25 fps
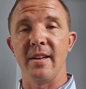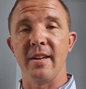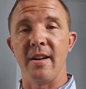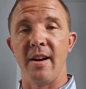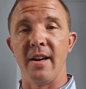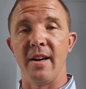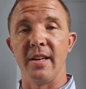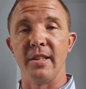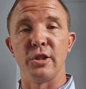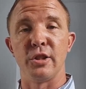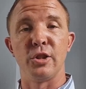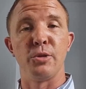
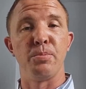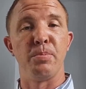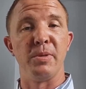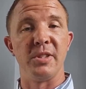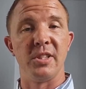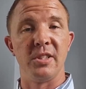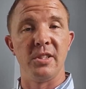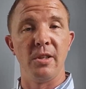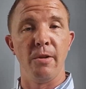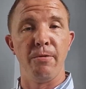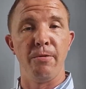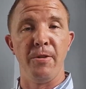Heights
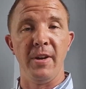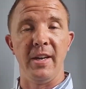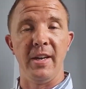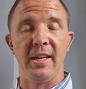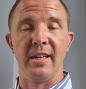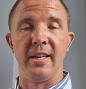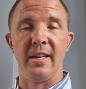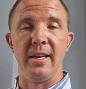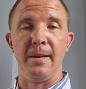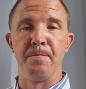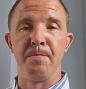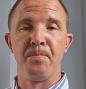
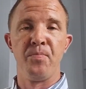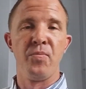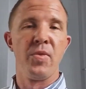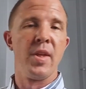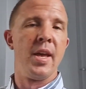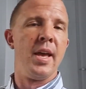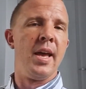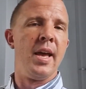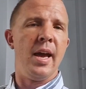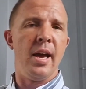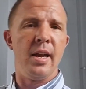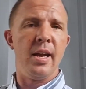specifically.
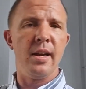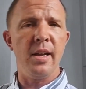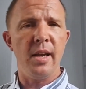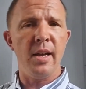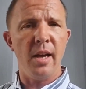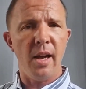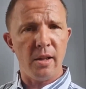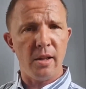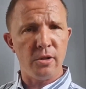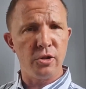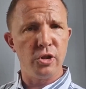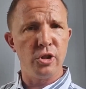And
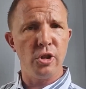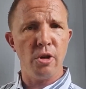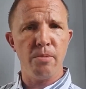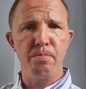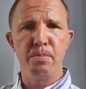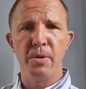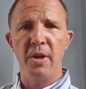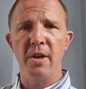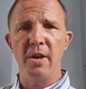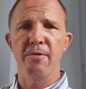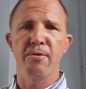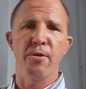I'll
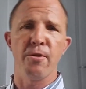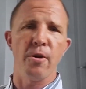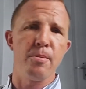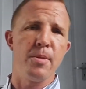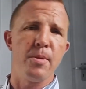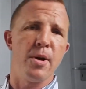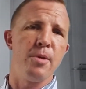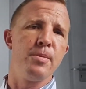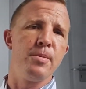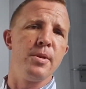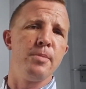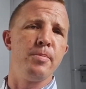stop here for a
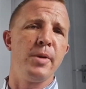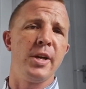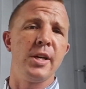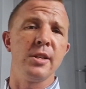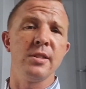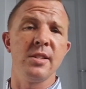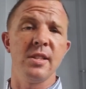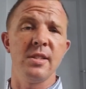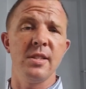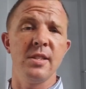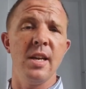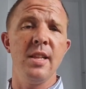moment
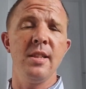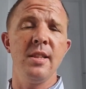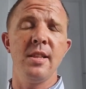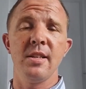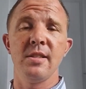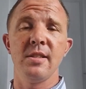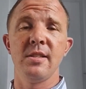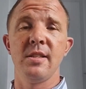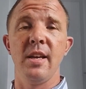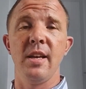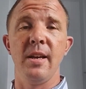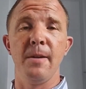because it's
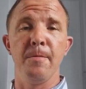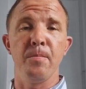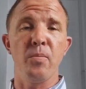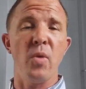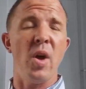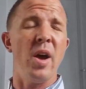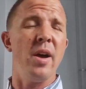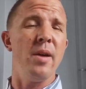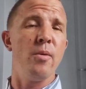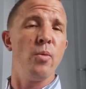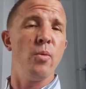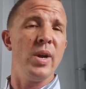interesting.
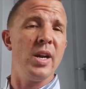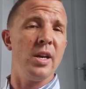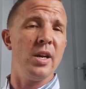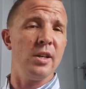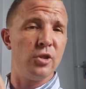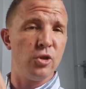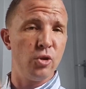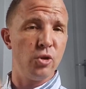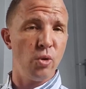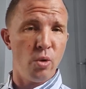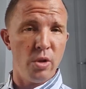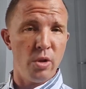When I
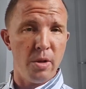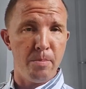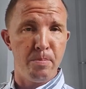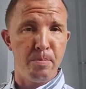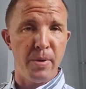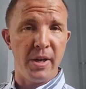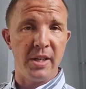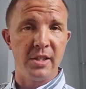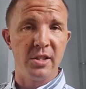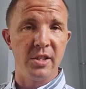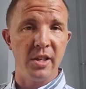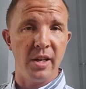saw the
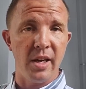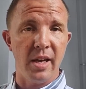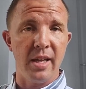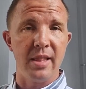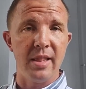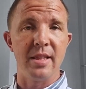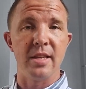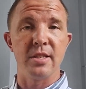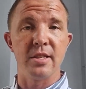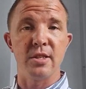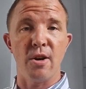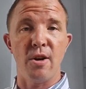picture
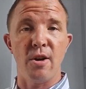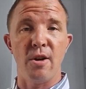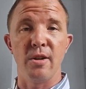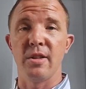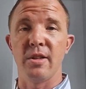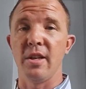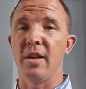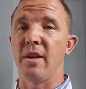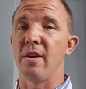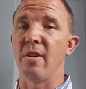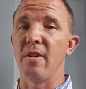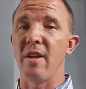in this
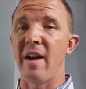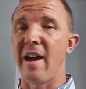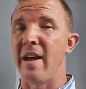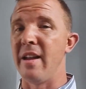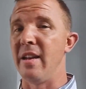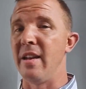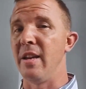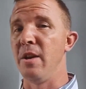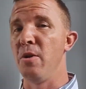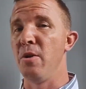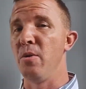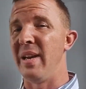article, I
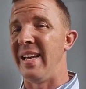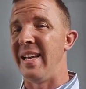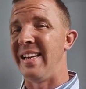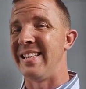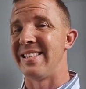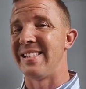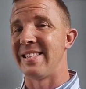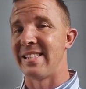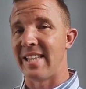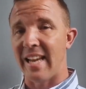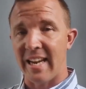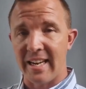knew
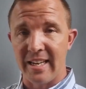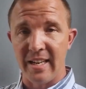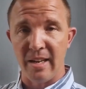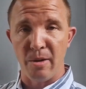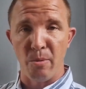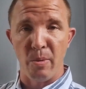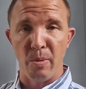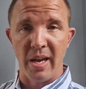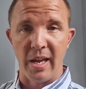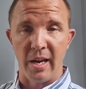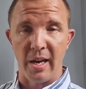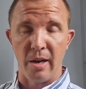exactly
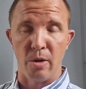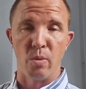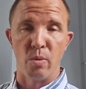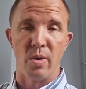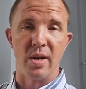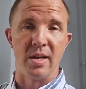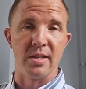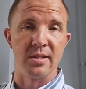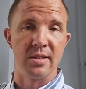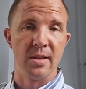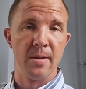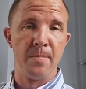where it
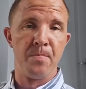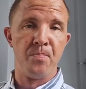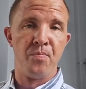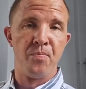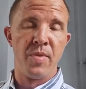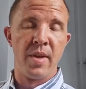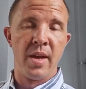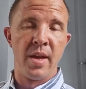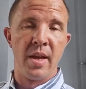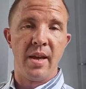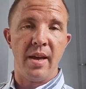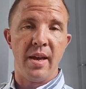was.
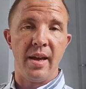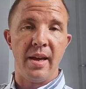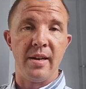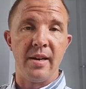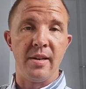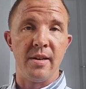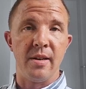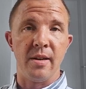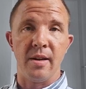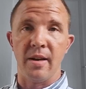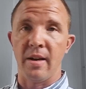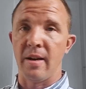
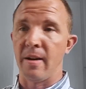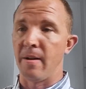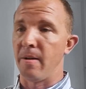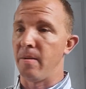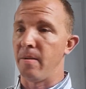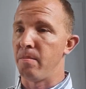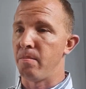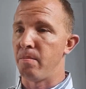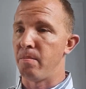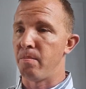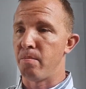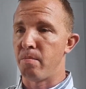And
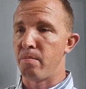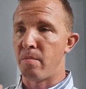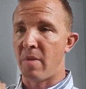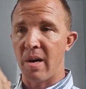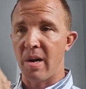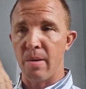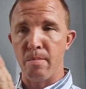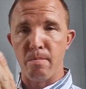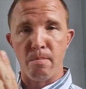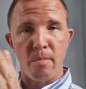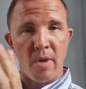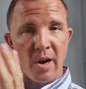
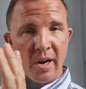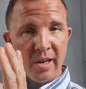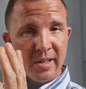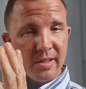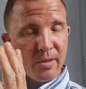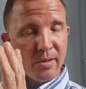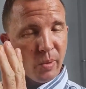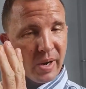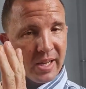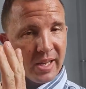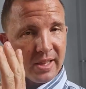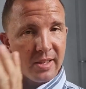my
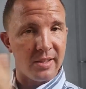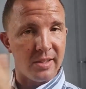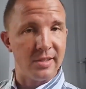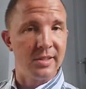mind went